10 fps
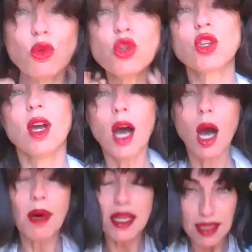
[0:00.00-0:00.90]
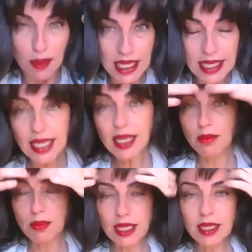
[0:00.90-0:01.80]
this, but
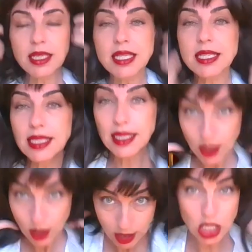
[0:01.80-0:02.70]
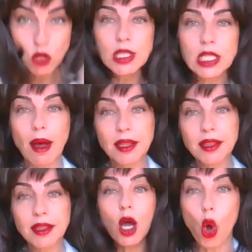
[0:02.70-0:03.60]
of course, she
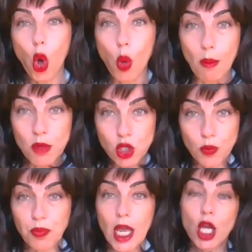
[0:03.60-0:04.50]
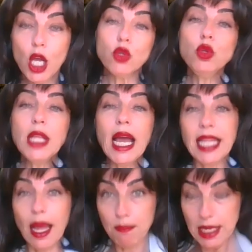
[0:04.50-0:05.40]
never had a daughter.
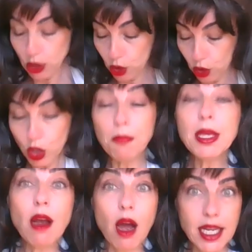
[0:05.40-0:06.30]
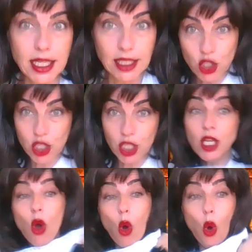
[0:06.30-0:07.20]
One day, when a friend
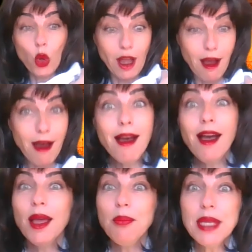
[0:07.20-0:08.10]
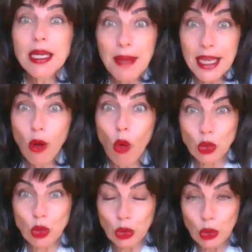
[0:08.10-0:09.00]
told her that there was a fairy
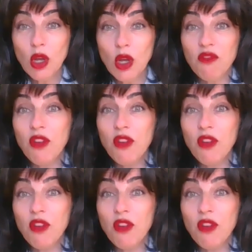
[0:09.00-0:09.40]
she knew